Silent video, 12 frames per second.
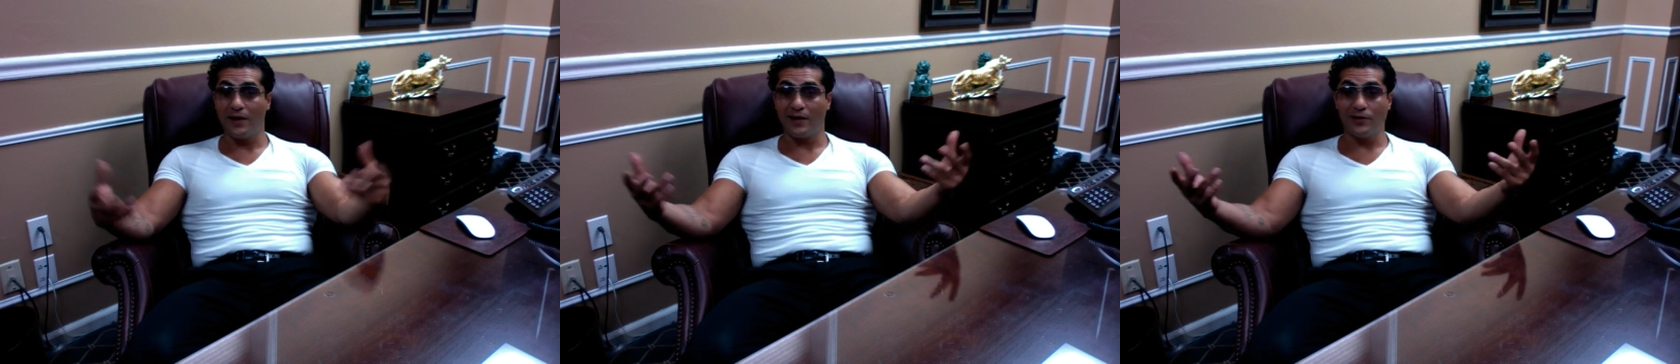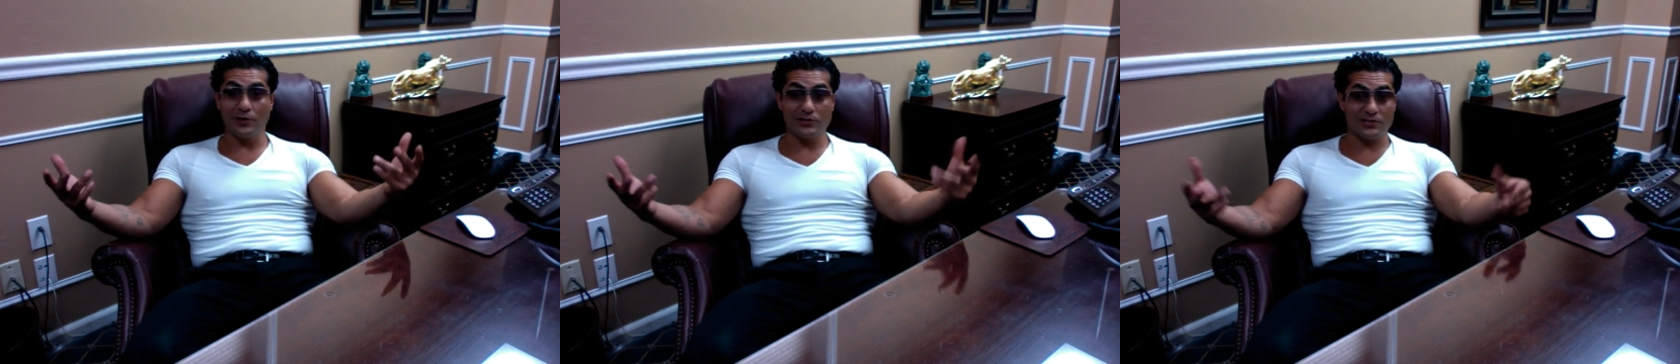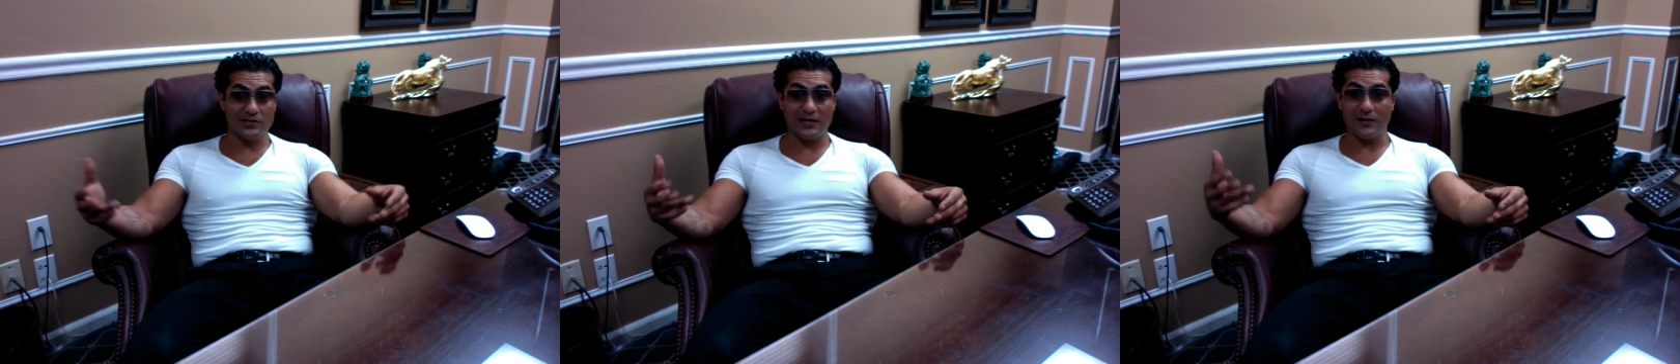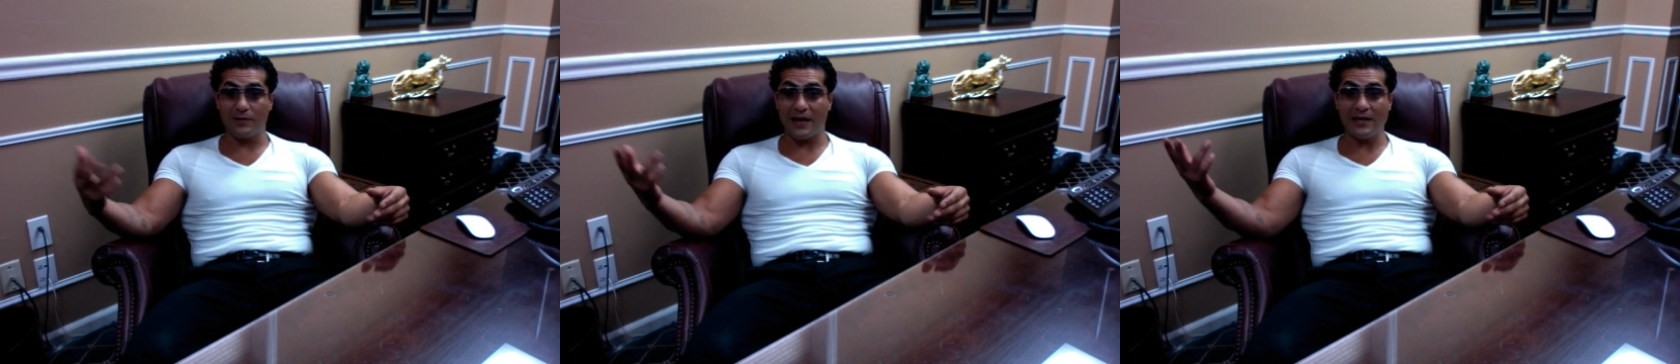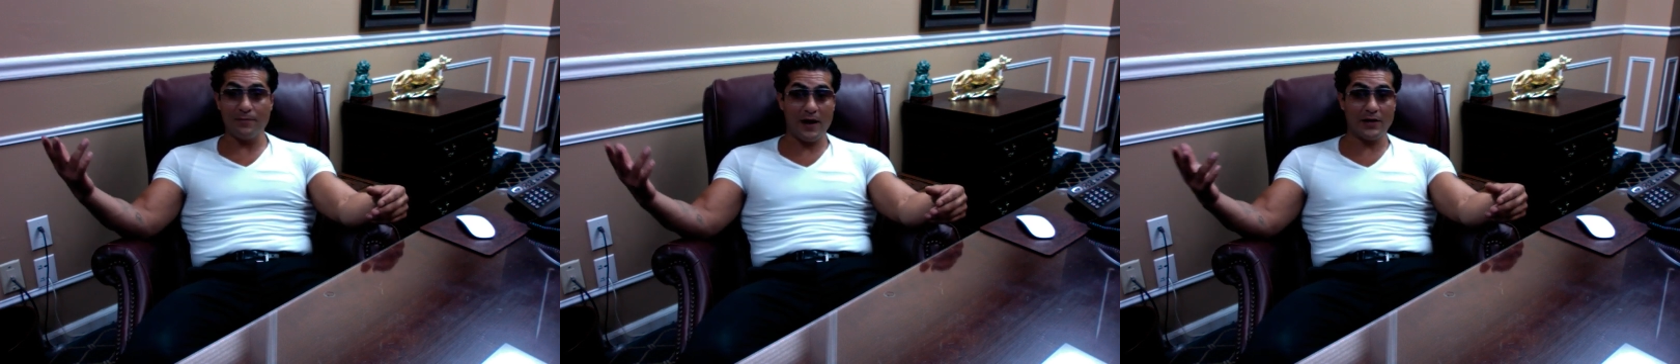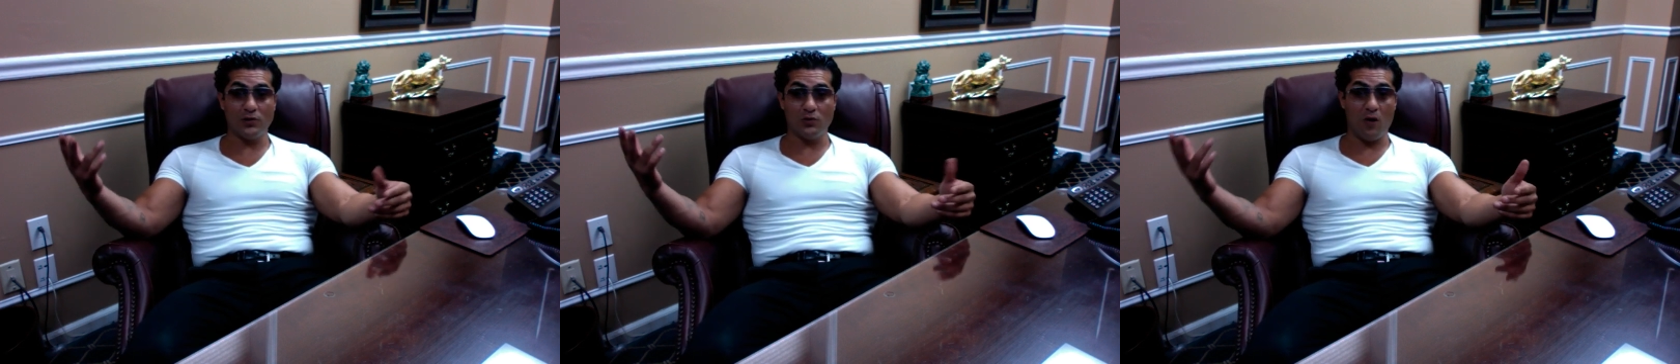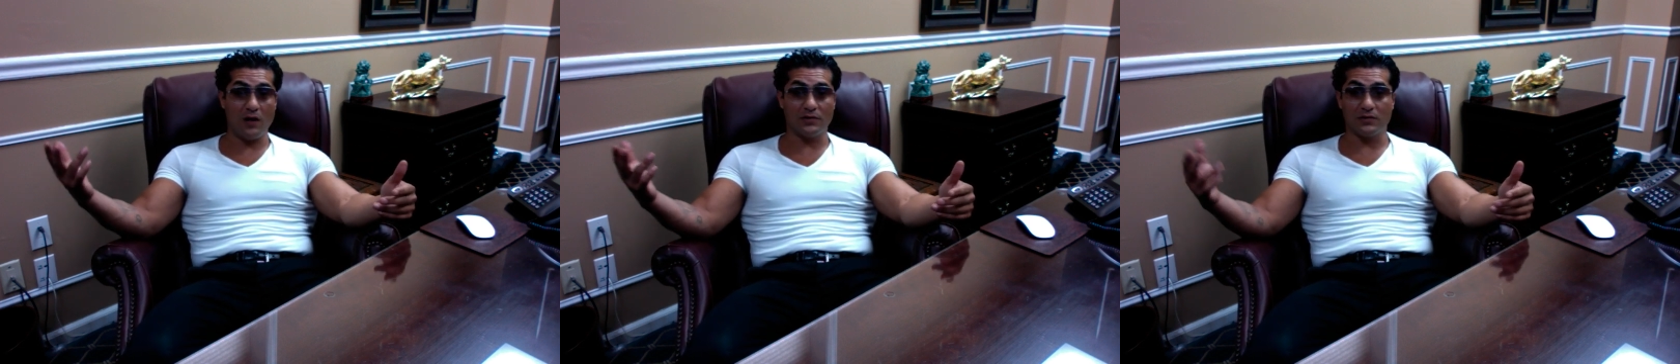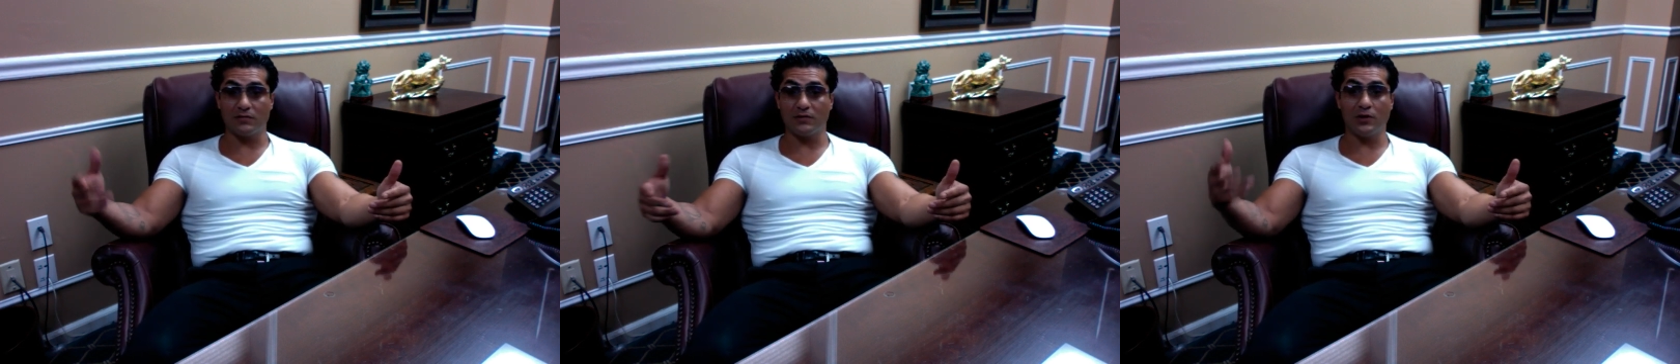And you could just tell anybody you want,
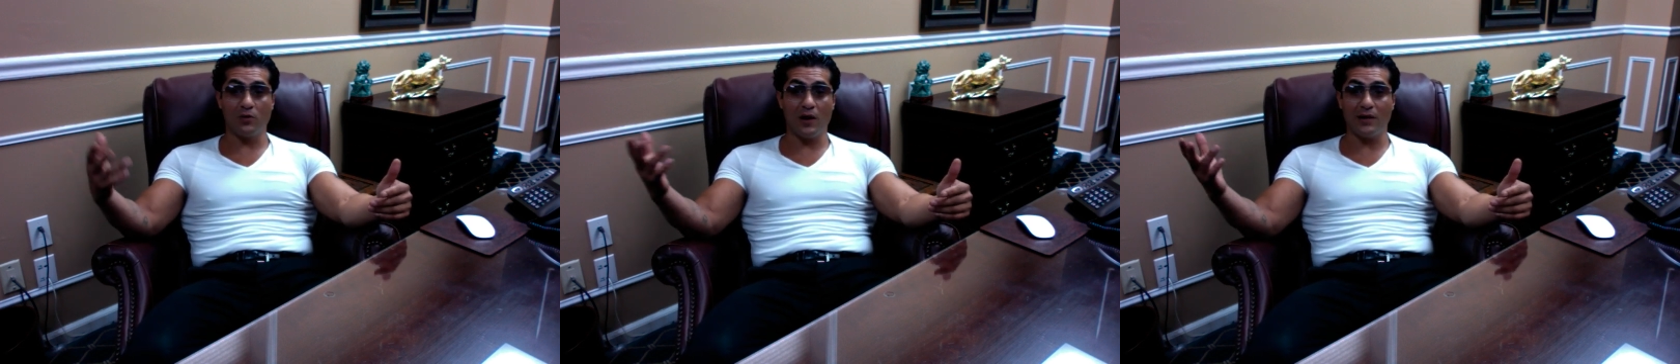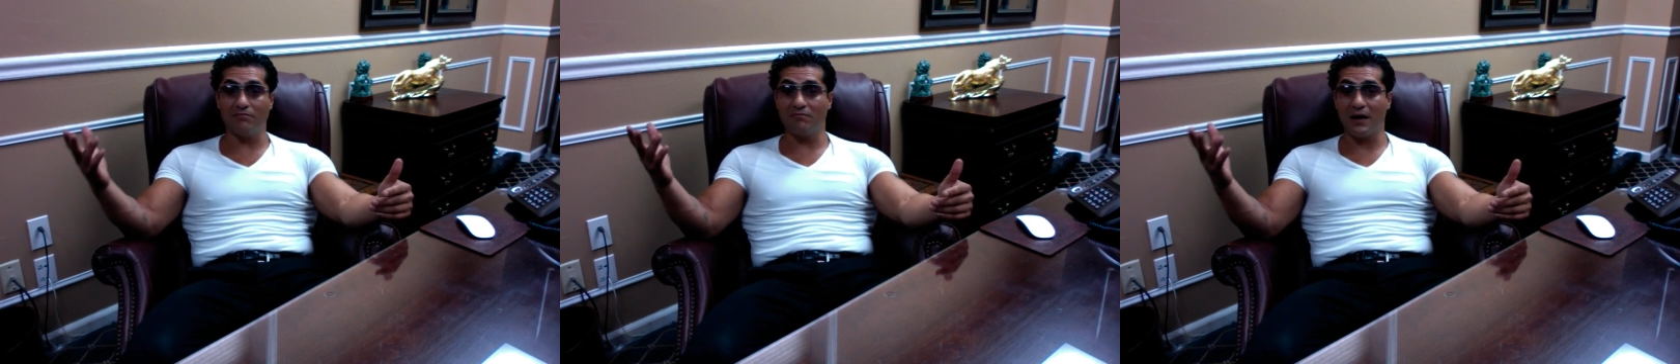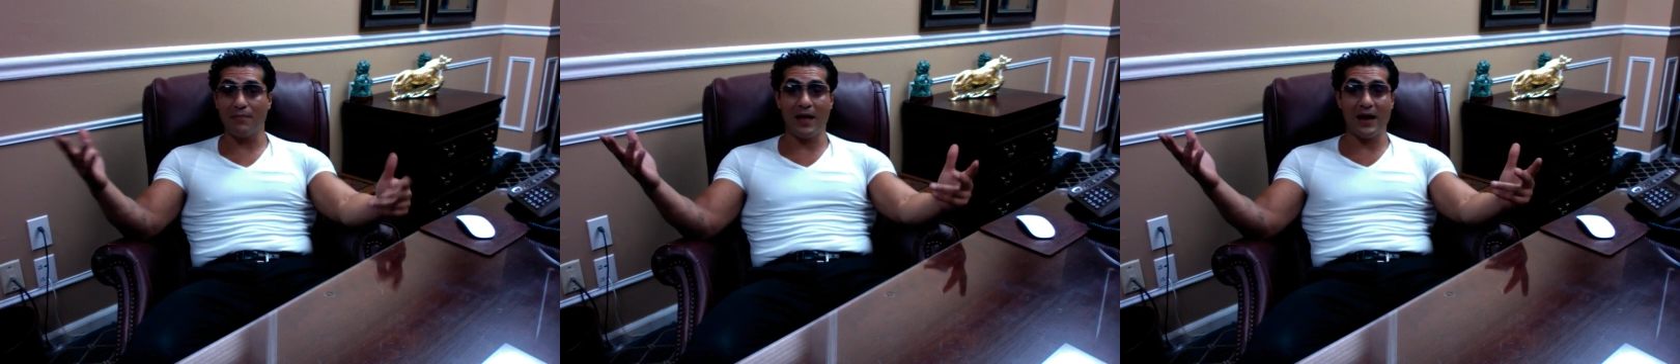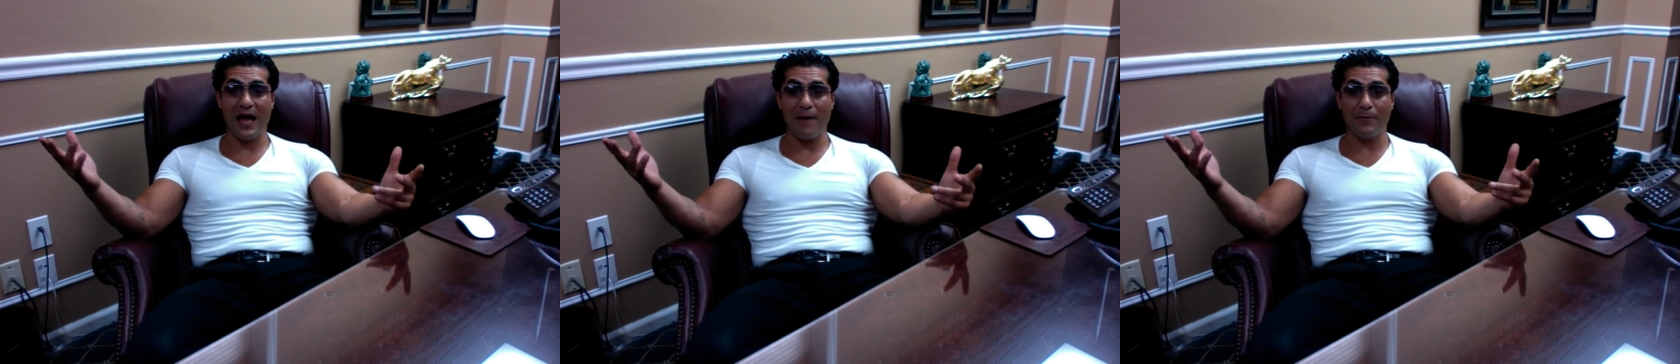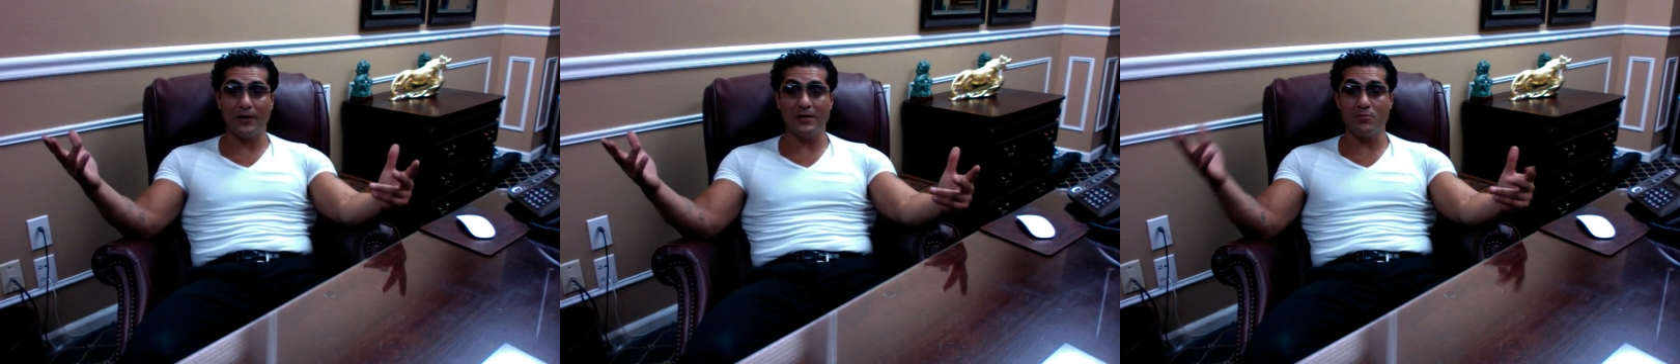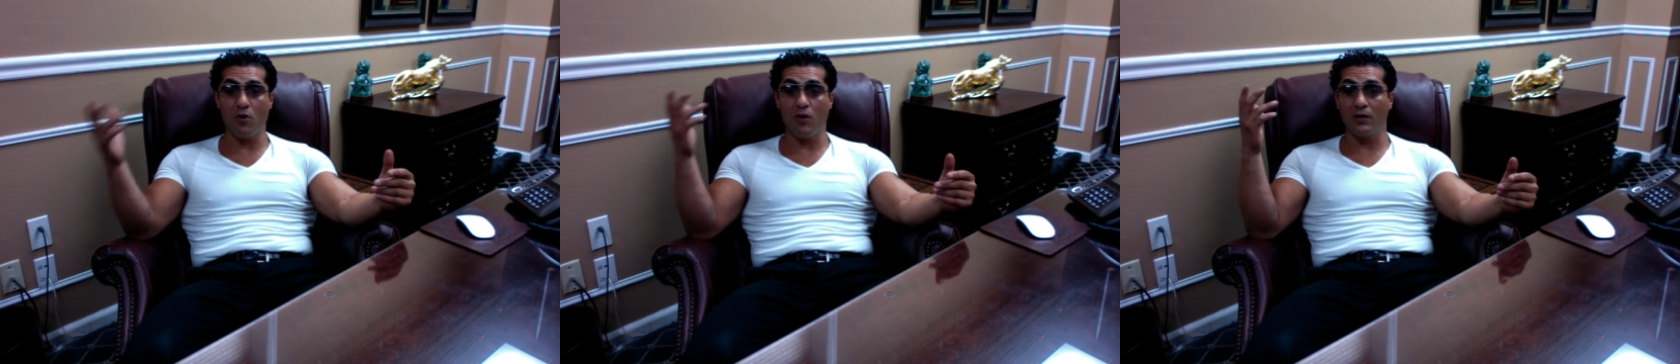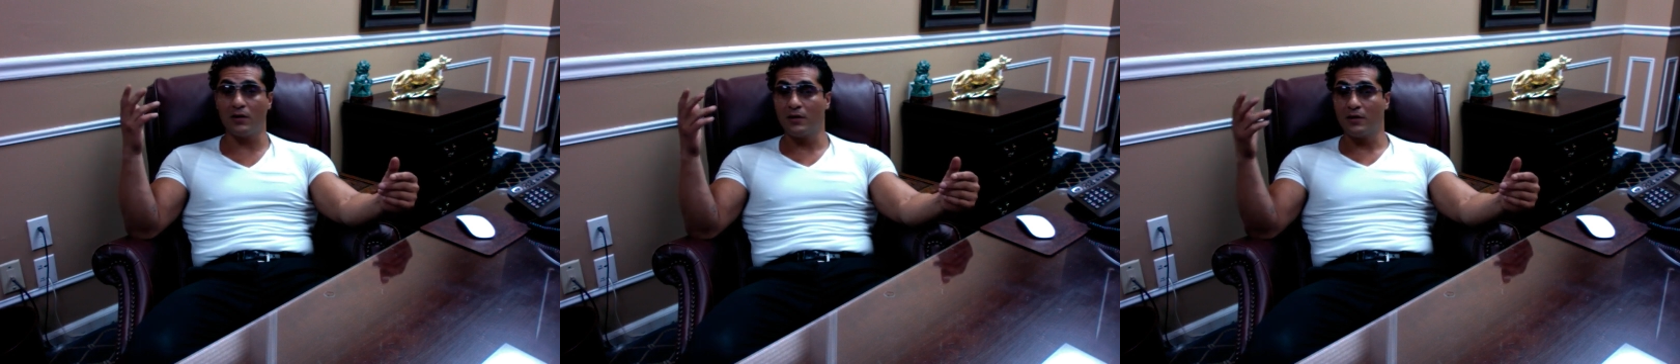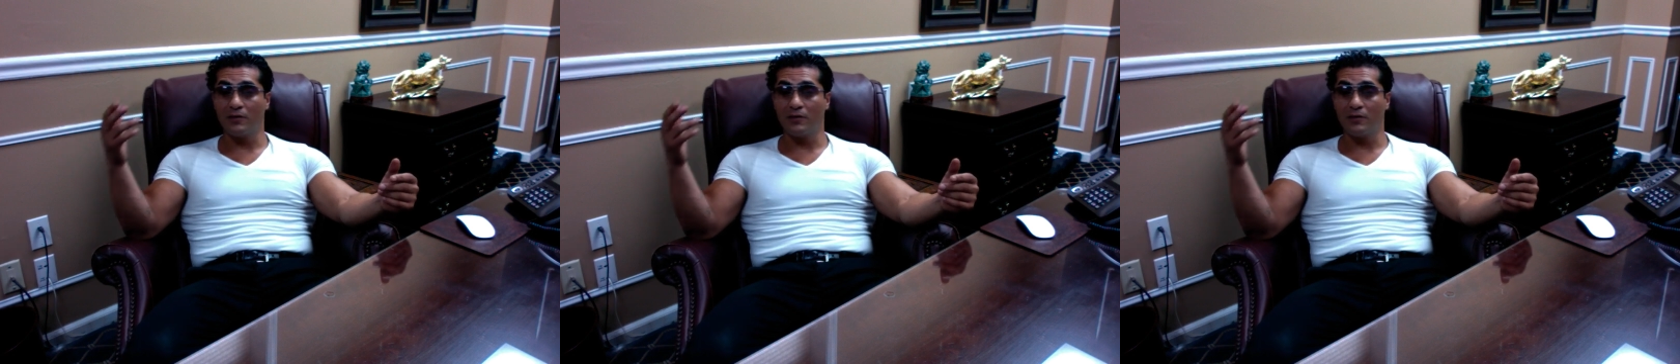you know what? I'm not happy anymore.